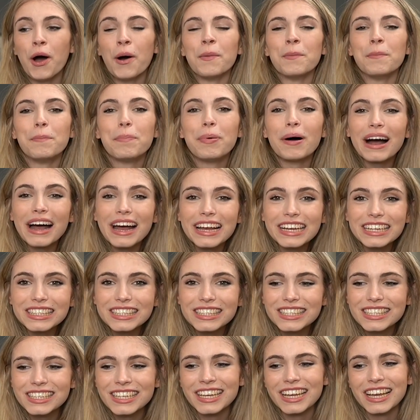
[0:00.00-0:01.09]

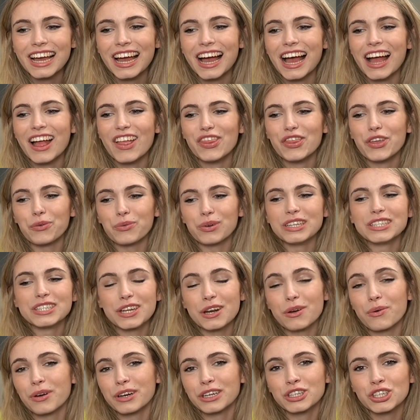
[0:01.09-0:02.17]
but the reason I
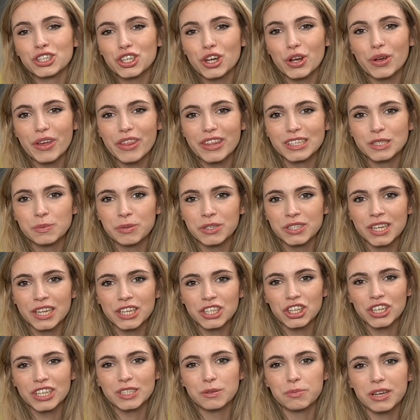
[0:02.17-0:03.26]
wanted to show you this
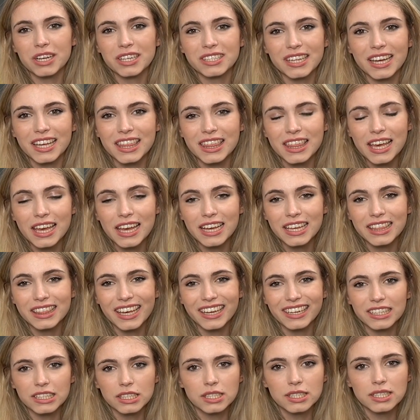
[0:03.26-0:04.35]
position is because I think that
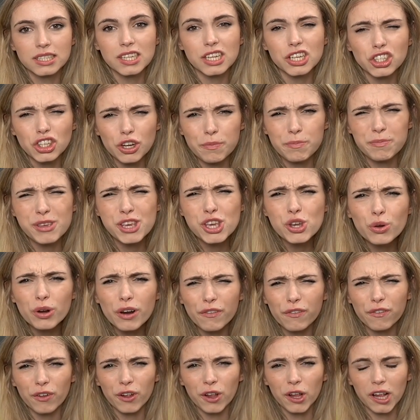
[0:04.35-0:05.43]
it's such a
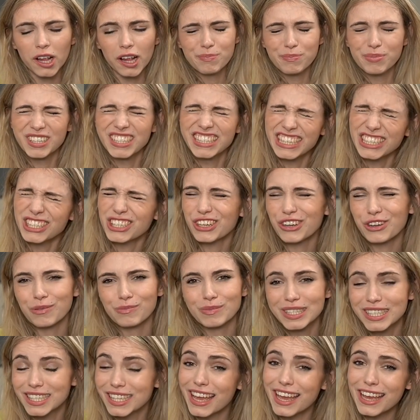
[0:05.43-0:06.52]
beautiful positional
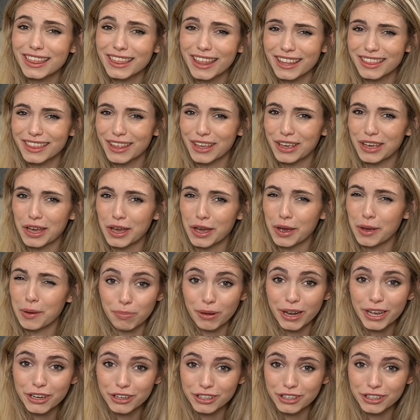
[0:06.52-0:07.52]
mistake that the player